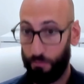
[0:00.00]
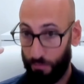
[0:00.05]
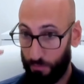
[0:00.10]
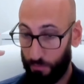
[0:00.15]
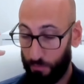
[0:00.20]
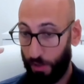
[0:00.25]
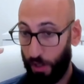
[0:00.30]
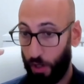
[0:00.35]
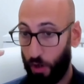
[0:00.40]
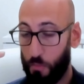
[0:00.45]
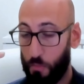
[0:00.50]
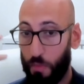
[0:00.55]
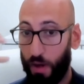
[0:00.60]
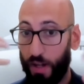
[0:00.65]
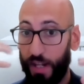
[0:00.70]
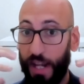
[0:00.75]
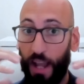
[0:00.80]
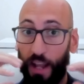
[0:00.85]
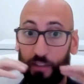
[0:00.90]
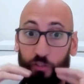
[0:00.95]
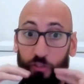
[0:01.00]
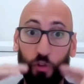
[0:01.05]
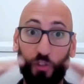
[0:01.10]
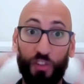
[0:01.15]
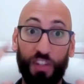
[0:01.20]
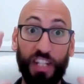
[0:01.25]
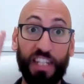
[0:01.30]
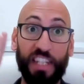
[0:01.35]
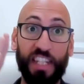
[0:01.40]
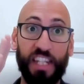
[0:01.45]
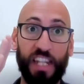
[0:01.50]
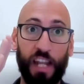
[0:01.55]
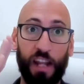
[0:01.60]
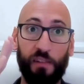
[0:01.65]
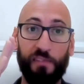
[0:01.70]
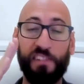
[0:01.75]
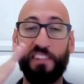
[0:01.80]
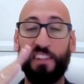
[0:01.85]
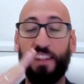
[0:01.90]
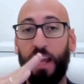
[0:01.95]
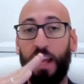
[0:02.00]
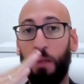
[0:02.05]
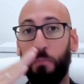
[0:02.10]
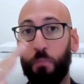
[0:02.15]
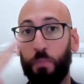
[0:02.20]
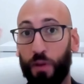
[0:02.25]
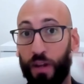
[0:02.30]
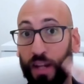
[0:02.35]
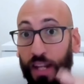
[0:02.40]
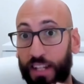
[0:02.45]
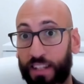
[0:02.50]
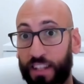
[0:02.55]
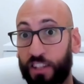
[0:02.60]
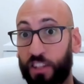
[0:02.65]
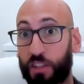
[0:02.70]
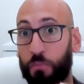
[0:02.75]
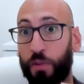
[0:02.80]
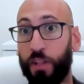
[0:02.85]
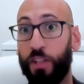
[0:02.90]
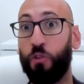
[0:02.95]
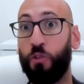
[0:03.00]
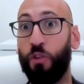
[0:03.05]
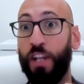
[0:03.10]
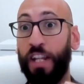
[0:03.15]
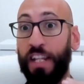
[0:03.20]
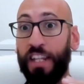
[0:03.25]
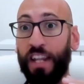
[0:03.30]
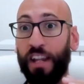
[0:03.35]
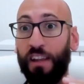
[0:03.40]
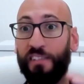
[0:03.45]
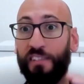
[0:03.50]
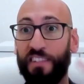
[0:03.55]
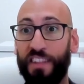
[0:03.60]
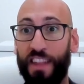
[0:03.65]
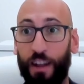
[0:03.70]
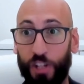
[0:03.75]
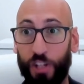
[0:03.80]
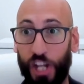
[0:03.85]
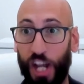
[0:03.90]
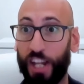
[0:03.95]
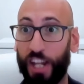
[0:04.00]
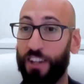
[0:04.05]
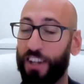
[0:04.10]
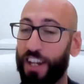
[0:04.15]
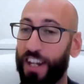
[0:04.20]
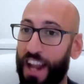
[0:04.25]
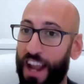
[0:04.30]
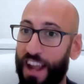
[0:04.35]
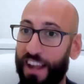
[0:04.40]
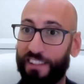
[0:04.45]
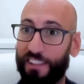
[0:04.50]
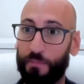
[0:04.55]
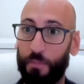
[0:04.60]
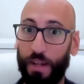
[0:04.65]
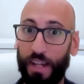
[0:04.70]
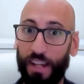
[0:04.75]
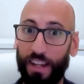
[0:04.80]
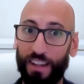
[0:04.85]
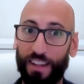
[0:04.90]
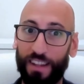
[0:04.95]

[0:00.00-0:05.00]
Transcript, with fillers: money out of gold ETFs and putting it into Bitcoin ETFs. Now, Jack, you're going to ask me,